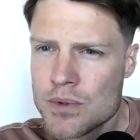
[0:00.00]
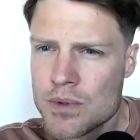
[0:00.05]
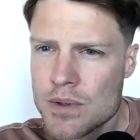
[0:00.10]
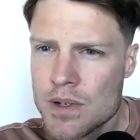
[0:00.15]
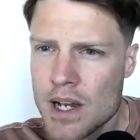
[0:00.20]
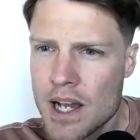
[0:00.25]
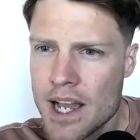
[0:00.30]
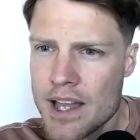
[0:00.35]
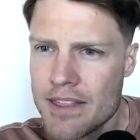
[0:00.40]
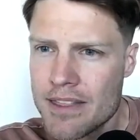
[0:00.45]

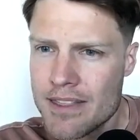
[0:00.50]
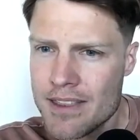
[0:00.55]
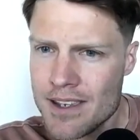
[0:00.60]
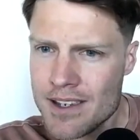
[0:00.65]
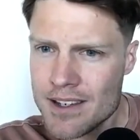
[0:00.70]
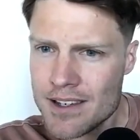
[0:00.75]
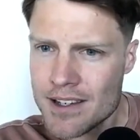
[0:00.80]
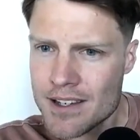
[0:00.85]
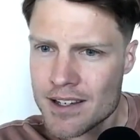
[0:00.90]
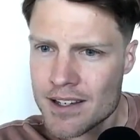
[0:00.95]
I
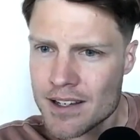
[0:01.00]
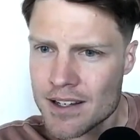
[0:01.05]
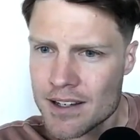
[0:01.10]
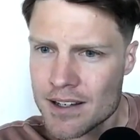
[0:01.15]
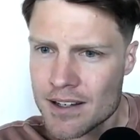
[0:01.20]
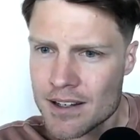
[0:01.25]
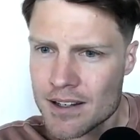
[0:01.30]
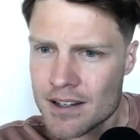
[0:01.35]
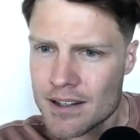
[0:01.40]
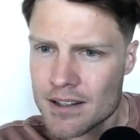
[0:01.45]
think,
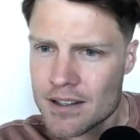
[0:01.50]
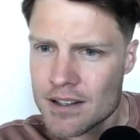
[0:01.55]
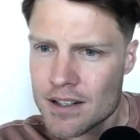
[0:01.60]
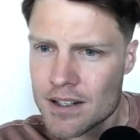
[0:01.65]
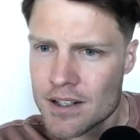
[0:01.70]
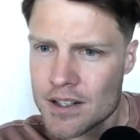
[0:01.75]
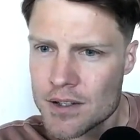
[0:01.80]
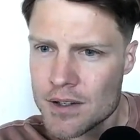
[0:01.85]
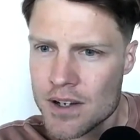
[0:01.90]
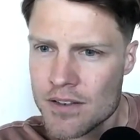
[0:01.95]

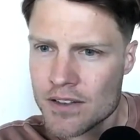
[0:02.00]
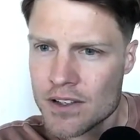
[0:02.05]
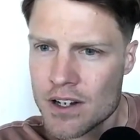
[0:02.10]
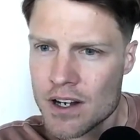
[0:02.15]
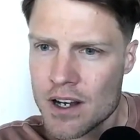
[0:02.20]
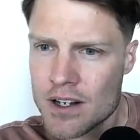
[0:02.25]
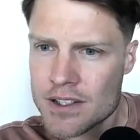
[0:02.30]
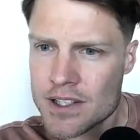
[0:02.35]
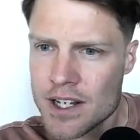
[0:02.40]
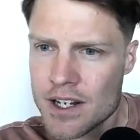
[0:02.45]
do you have
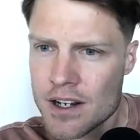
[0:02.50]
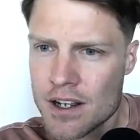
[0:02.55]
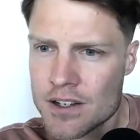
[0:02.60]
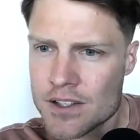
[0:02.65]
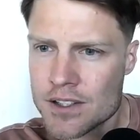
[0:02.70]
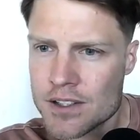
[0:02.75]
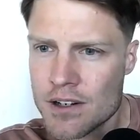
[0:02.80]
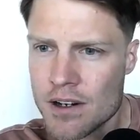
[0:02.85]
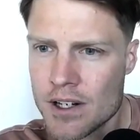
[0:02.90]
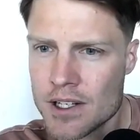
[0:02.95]
content on
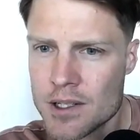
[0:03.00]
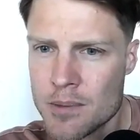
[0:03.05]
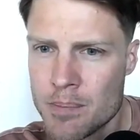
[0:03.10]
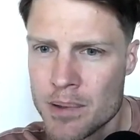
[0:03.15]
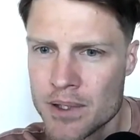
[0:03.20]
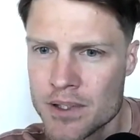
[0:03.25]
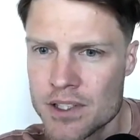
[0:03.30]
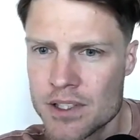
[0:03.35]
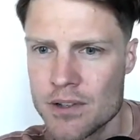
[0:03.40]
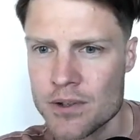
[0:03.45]
starting to build
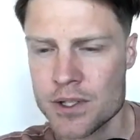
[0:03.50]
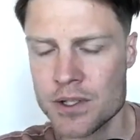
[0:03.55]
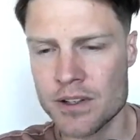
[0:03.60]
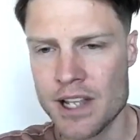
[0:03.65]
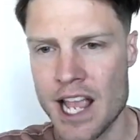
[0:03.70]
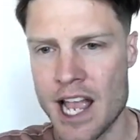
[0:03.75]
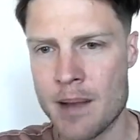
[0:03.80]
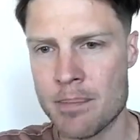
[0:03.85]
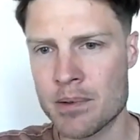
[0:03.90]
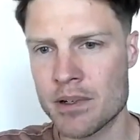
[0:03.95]
social
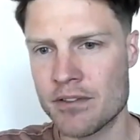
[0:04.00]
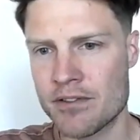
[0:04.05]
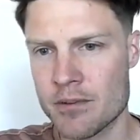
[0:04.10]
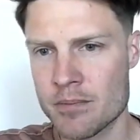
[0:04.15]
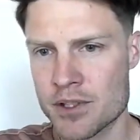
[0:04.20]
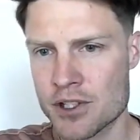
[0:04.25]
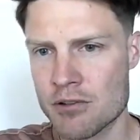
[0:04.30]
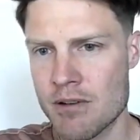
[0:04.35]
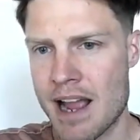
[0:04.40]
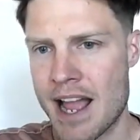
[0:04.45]
capital from
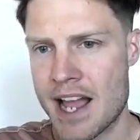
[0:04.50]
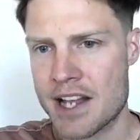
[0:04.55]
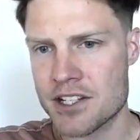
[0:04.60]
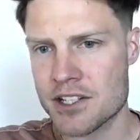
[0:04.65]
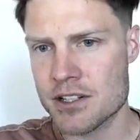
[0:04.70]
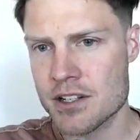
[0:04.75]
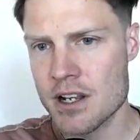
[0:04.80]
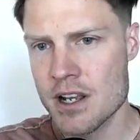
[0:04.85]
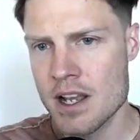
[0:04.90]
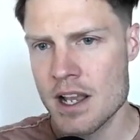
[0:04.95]
scratch?
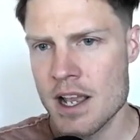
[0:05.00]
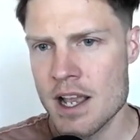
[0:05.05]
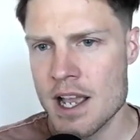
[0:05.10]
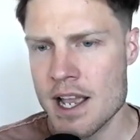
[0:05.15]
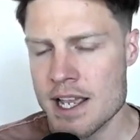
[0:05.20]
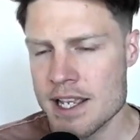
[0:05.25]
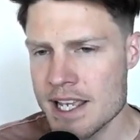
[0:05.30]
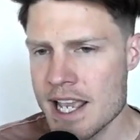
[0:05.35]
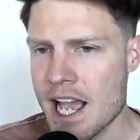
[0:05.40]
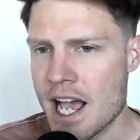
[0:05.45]

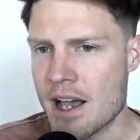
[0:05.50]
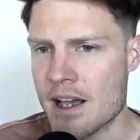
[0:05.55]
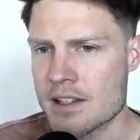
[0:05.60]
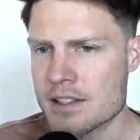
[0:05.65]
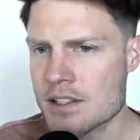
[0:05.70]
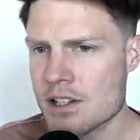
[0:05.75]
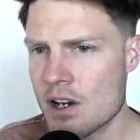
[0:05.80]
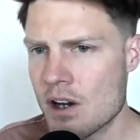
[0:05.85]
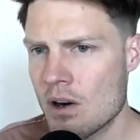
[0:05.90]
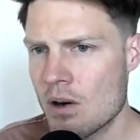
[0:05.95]
Yeah,
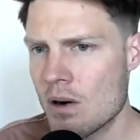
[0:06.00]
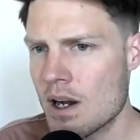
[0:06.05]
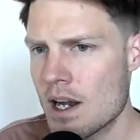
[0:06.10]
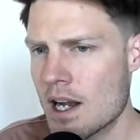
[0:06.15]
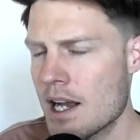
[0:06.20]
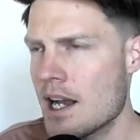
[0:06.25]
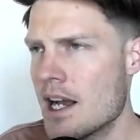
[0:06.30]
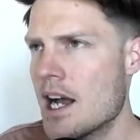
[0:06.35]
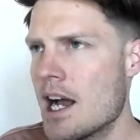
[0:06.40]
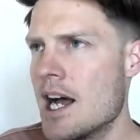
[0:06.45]
so
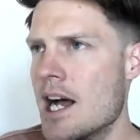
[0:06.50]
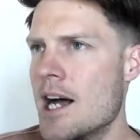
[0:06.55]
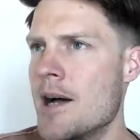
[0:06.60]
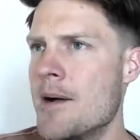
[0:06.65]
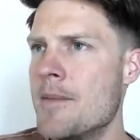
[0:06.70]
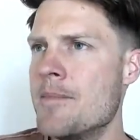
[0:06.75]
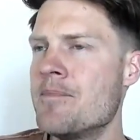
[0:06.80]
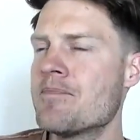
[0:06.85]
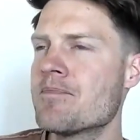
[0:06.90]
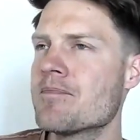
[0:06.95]

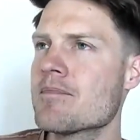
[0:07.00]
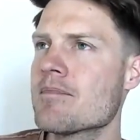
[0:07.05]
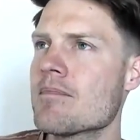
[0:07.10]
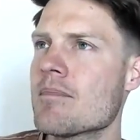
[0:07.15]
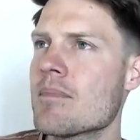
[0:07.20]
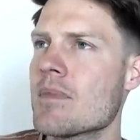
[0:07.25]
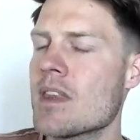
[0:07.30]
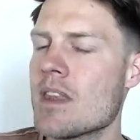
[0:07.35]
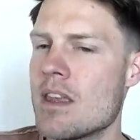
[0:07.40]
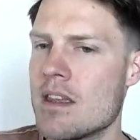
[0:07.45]
I'm
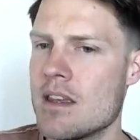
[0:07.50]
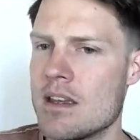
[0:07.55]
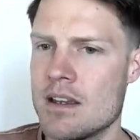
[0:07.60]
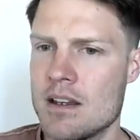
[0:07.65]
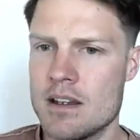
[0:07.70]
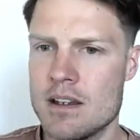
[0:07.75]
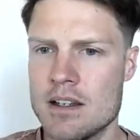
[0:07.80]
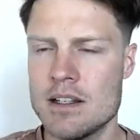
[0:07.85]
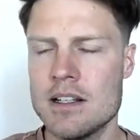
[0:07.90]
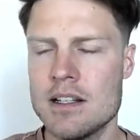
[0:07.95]

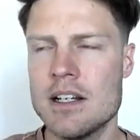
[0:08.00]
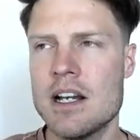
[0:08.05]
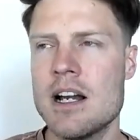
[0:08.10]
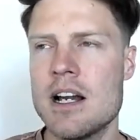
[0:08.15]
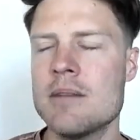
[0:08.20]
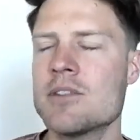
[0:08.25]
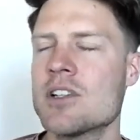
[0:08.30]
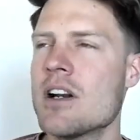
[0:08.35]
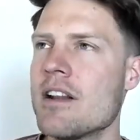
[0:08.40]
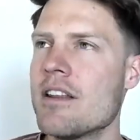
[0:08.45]

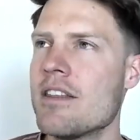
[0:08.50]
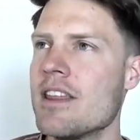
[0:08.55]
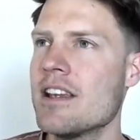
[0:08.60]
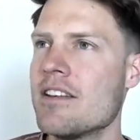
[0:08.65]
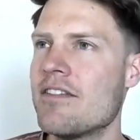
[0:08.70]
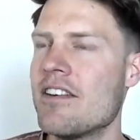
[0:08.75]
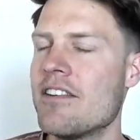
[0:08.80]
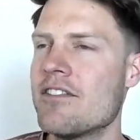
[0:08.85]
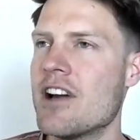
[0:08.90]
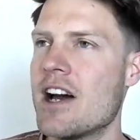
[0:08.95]
trying to think if
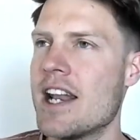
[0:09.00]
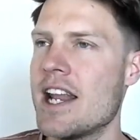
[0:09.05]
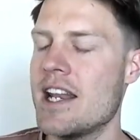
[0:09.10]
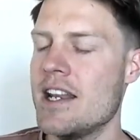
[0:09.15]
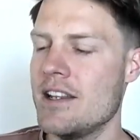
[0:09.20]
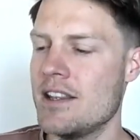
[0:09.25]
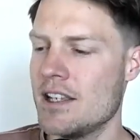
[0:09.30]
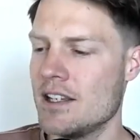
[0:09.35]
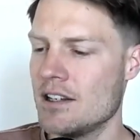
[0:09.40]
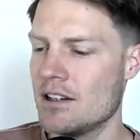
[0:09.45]
I've got
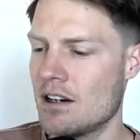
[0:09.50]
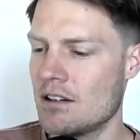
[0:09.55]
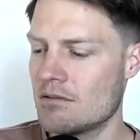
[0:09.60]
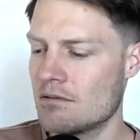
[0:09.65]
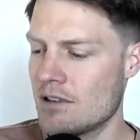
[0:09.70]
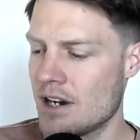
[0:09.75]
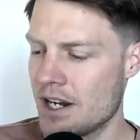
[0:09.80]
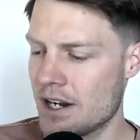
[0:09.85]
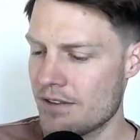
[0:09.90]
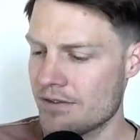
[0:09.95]
anything right
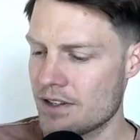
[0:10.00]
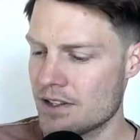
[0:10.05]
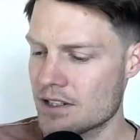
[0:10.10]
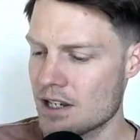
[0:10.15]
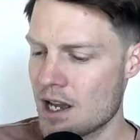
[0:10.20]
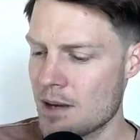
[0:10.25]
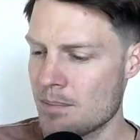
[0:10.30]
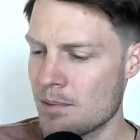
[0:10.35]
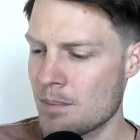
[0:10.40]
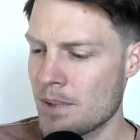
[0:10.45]
off the top
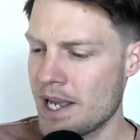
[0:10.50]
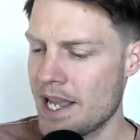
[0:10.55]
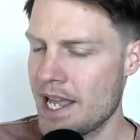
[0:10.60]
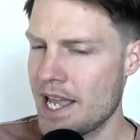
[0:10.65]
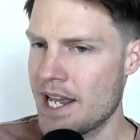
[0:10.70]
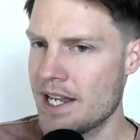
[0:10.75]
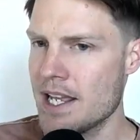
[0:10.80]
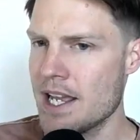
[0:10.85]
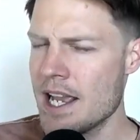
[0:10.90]
of my head.